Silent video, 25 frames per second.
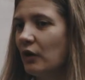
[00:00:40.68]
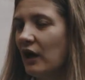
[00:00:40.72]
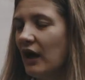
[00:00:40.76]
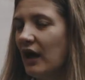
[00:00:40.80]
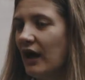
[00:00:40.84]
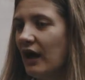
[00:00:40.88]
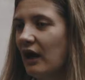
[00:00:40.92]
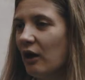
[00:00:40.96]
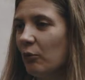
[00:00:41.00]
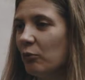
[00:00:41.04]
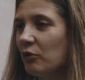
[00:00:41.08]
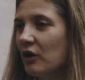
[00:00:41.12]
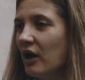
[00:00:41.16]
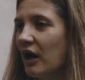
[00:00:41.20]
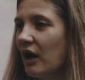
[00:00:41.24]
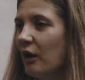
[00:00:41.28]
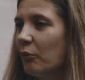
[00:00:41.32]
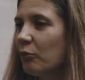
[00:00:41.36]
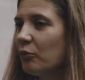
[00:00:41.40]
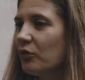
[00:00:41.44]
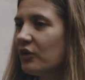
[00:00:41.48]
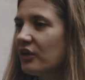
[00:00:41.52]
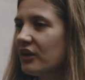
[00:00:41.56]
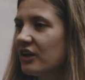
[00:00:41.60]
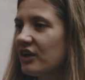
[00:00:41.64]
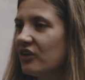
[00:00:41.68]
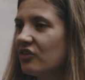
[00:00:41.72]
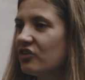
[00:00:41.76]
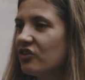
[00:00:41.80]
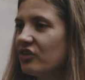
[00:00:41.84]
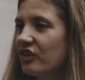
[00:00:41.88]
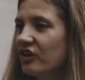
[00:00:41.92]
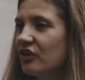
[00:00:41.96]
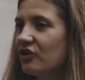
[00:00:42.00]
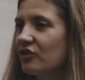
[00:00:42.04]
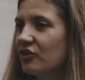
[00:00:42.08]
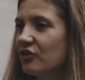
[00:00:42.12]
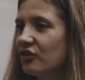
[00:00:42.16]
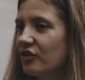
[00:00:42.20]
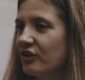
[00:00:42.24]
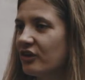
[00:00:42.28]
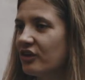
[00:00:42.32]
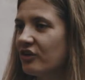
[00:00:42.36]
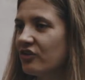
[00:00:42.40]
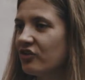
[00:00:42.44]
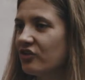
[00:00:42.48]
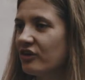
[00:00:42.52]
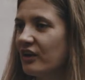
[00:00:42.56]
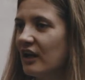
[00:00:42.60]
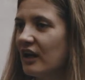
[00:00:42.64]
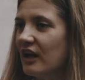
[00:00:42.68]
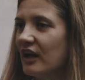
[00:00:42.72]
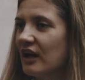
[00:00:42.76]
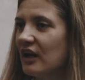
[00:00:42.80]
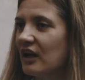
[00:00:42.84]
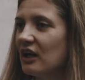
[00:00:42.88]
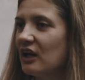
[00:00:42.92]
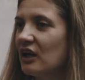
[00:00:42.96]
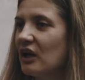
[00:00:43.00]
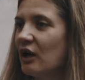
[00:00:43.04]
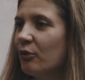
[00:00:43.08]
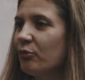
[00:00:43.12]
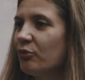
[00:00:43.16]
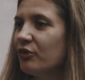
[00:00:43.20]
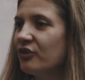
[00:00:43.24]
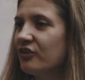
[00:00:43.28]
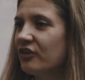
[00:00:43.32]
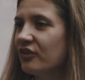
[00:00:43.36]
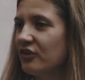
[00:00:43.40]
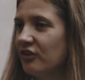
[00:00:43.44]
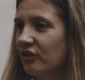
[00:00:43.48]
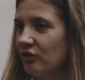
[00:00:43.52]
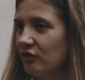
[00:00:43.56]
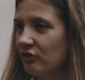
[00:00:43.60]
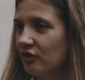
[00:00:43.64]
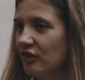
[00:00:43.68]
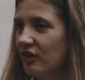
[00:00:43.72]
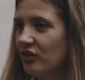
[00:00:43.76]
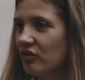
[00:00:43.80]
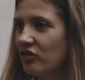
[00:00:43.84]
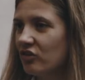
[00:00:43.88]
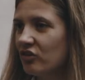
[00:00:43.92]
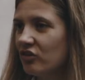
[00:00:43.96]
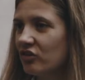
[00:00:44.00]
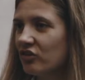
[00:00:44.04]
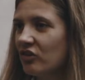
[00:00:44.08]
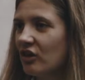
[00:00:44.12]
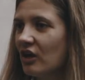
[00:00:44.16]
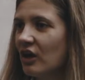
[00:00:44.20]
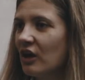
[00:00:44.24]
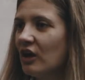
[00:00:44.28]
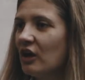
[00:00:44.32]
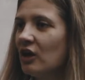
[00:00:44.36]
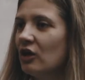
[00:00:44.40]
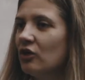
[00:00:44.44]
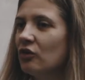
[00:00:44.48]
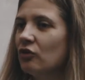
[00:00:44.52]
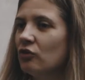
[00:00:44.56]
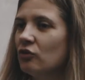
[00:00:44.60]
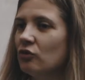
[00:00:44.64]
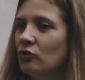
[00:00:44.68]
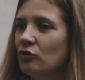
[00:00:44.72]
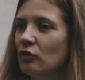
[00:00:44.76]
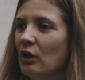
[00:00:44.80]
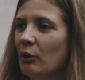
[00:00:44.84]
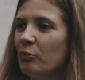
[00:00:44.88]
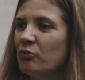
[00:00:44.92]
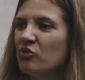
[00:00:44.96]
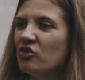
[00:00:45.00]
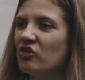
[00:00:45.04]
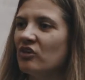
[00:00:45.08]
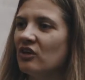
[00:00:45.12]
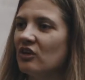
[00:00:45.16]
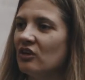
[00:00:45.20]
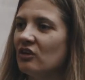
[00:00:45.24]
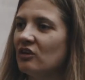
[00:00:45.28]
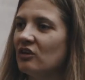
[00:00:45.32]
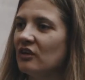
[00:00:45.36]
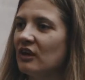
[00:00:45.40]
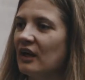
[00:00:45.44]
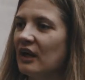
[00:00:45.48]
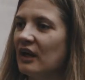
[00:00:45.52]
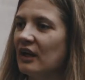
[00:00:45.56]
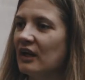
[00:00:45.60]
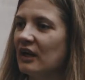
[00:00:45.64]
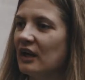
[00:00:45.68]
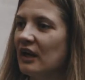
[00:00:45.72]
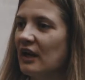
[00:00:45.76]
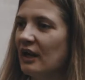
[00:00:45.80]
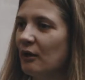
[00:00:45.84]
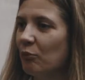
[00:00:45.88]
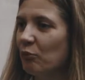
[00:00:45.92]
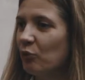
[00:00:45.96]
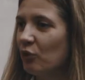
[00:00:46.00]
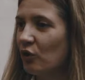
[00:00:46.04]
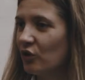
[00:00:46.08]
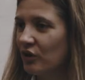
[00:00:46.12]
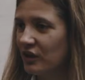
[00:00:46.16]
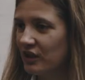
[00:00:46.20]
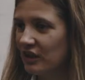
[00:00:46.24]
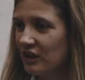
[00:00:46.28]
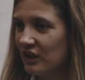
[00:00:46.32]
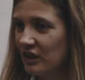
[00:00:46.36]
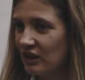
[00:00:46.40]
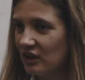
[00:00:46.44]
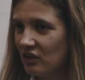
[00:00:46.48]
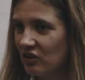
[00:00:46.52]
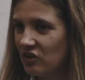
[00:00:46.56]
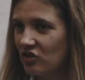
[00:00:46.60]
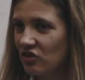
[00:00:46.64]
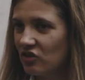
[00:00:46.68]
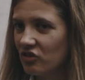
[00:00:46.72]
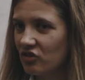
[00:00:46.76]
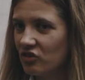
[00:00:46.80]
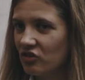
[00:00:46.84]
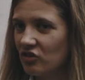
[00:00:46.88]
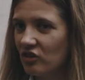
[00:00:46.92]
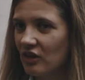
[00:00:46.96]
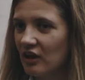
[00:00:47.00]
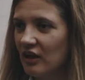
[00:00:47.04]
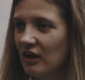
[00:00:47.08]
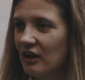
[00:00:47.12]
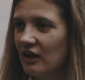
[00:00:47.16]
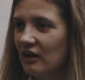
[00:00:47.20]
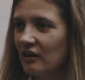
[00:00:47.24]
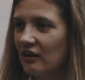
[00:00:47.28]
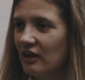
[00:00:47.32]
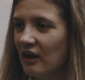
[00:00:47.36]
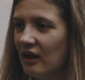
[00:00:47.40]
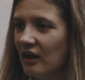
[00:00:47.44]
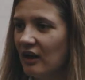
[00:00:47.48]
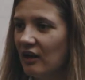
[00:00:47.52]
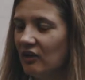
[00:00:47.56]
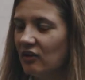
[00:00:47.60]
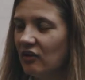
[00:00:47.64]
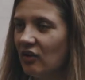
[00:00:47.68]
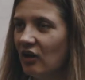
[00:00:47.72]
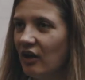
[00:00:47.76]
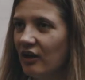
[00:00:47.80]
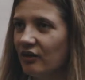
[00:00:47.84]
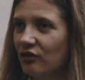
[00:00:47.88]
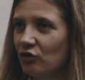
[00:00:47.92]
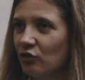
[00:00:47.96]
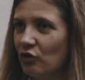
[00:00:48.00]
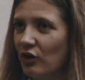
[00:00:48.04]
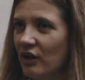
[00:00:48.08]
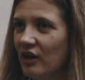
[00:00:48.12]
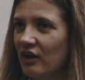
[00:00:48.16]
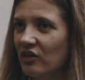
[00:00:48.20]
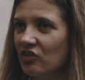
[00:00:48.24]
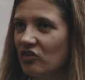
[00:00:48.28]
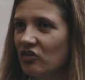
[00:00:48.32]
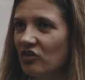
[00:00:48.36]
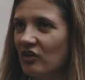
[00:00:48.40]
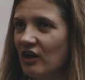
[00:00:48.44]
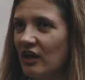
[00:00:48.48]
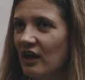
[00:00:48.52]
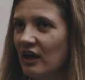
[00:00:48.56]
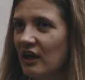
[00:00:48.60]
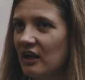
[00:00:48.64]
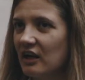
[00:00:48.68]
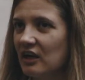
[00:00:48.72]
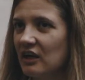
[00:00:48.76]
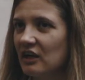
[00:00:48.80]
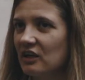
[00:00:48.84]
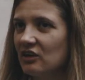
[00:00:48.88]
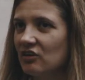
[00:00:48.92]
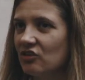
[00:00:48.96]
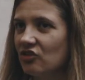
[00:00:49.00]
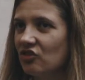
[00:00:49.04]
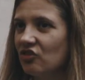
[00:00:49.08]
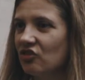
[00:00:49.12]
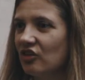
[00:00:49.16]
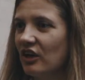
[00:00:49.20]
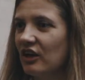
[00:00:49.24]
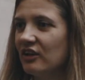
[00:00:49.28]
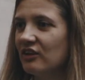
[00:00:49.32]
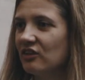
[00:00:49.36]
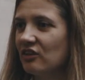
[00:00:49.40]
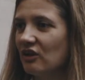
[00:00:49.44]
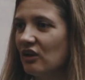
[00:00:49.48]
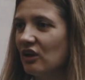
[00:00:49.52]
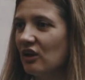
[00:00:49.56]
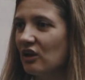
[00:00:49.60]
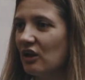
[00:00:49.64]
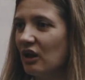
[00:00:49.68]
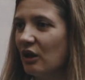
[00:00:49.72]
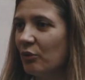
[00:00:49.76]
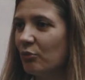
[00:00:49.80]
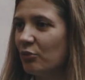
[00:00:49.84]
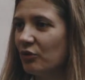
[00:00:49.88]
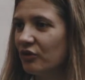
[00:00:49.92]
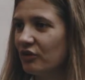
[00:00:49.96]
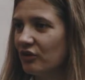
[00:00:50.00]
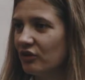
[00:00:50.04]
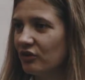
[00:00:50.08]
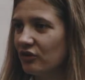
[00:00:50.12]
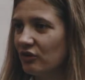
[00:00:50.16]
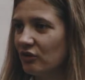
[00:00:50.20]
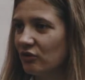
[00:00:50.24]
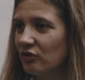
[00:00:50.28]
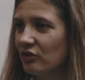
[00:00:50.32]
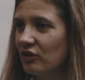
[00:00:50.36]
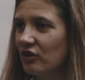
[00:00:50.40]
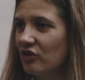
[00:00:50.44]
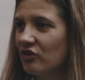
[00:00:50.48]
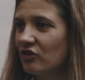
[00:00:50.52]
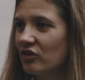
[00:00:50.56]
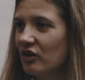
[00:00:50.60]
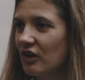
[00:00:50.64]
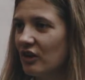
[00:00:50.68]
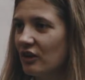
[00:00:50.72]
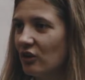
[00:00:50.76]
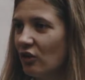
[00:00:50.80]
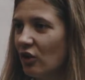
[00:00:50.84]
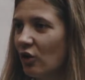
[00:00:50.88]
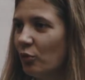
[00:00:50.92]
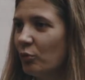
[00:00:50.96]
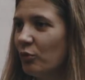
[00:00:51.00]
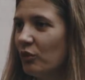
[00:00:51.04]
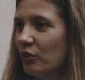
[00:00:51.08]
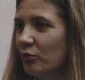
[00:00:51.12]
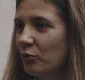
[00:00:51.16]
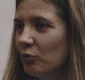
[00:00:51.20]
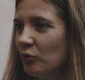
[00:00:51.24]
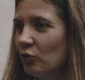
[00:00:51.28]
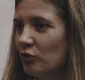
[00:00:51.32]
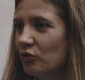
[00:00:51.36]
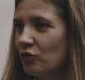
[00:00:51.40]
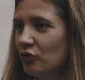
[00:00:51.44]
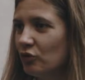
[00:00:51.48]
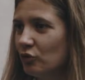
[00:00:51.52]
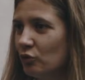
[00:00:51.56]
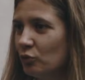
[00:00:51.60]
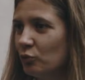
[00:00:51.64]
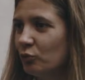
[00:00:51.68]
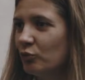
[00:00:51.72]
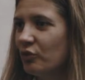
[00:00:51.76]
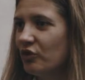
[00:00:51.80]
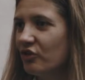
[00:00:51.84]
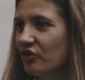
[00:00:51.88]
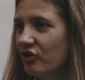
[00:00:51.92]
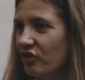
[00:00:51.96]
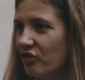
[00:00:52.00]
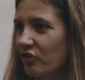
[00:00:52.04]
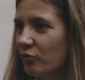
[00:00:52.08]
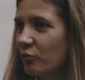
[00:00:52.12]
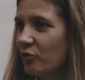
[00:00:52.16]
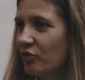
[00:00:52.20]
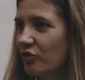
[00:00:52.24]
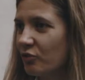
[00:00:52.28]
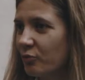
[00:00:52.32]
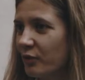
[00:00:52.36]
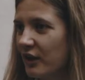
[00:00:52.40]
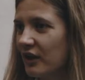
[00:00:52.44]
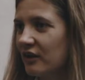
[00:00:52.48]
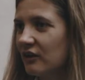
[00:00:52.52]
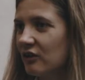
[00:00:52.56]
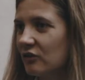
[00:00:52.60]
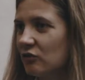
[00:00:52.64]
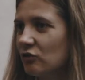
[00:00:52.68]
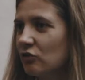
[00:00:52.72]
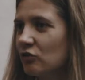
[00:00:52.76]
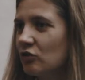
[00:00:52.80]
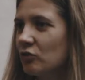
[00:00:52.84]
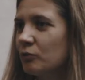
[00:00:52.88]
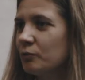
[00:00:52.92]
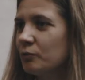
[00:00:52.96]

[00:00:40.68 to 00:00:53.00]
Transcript: help companies increase their competitiveness, to upskill their employees and raise their general competitiveness and open new business perspectives.